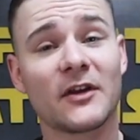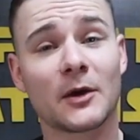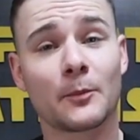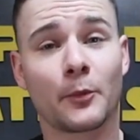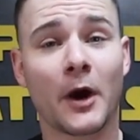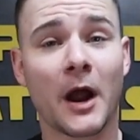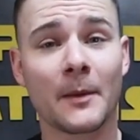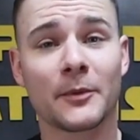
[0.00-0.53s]
a
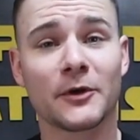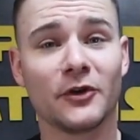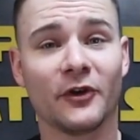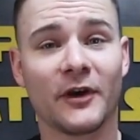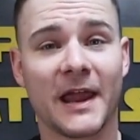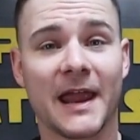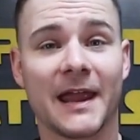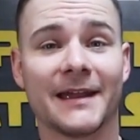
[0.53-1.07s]
prop in
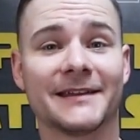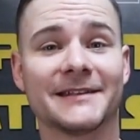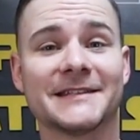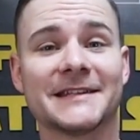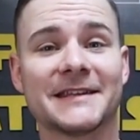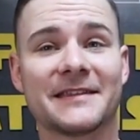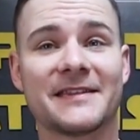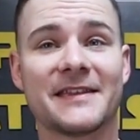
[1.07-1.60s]
your
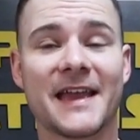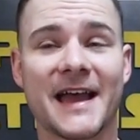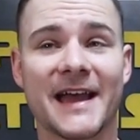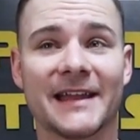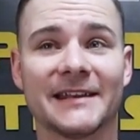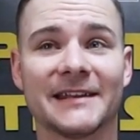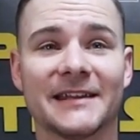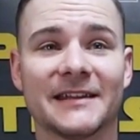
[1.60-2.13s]
hand
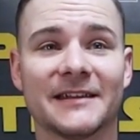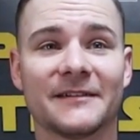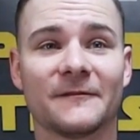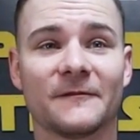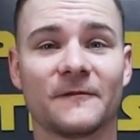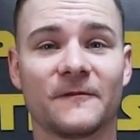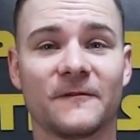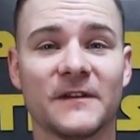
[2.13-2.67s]
that
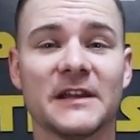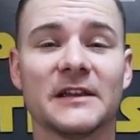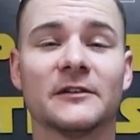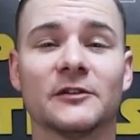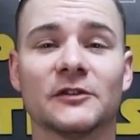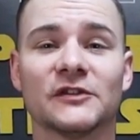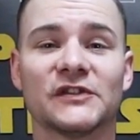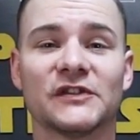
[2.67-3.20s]

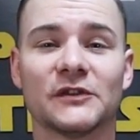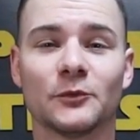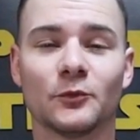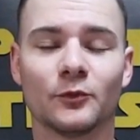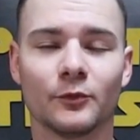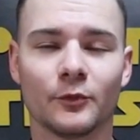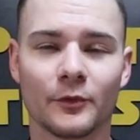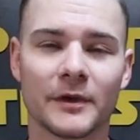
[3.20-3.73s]
feels
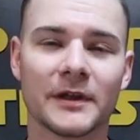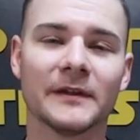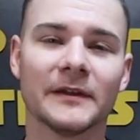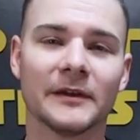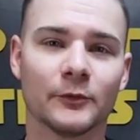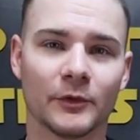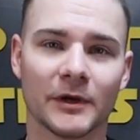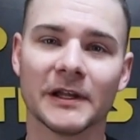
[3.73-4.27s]

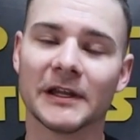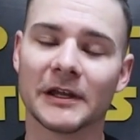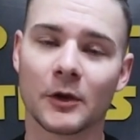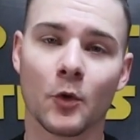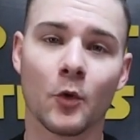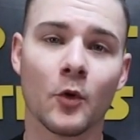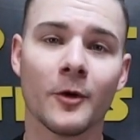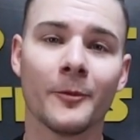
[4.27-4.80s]
really
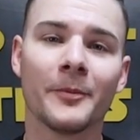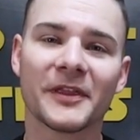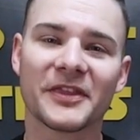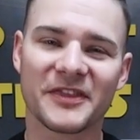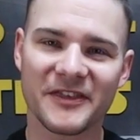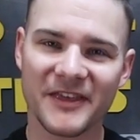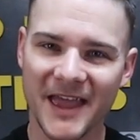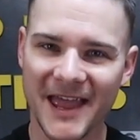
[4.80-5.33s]
cool.
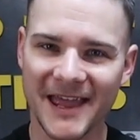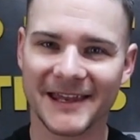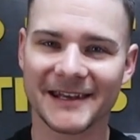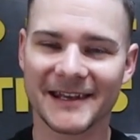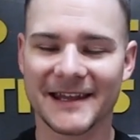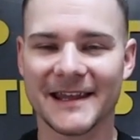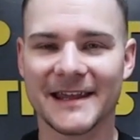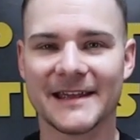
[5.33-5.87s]
But then